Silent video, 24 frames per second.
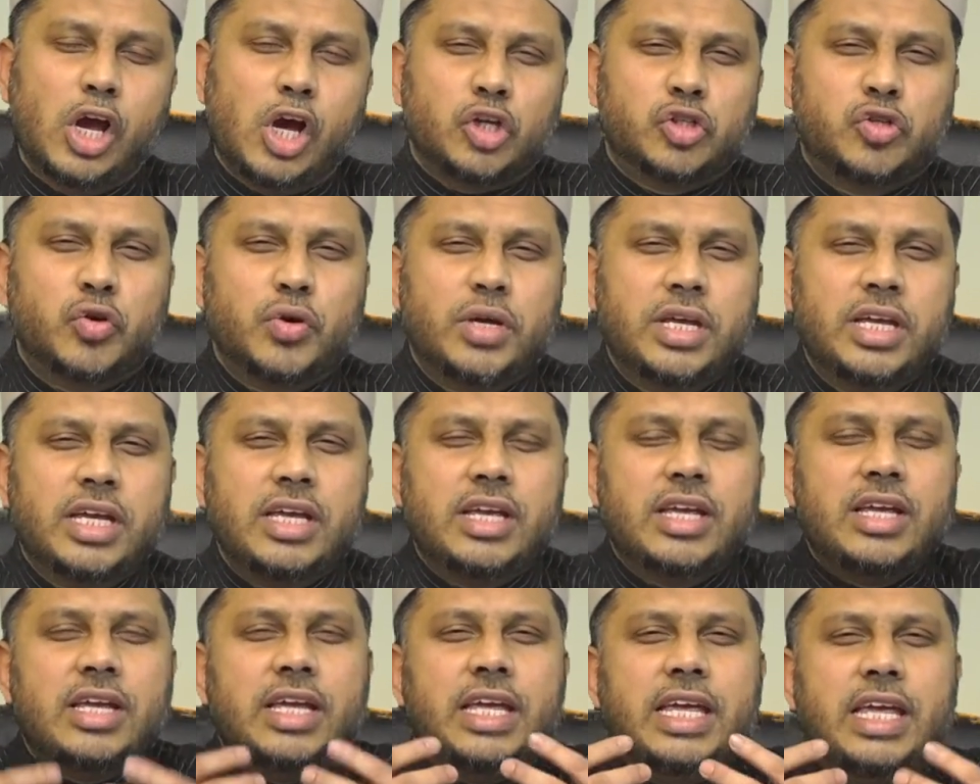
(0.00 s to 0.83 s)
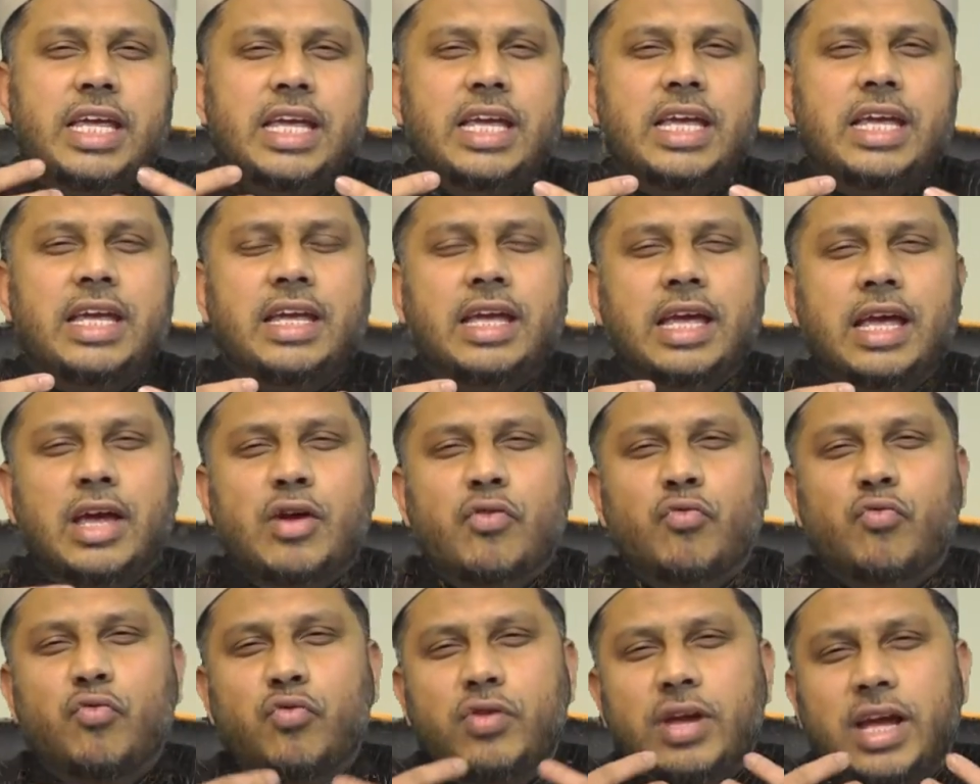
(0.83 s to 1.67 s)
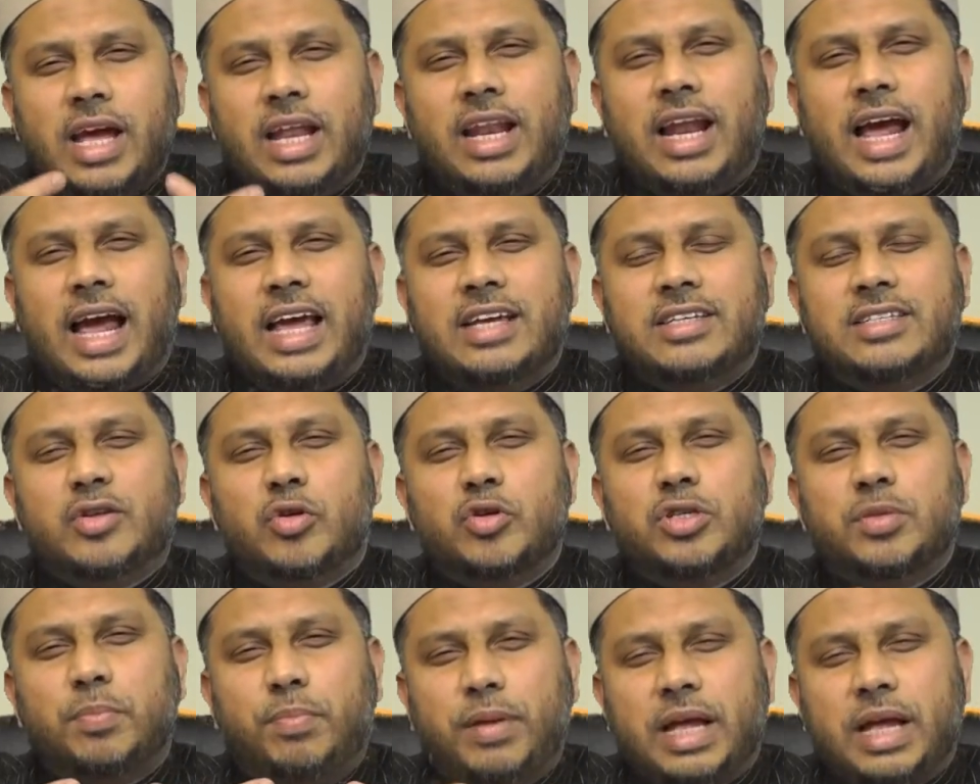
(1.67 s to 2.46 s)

So he he realized those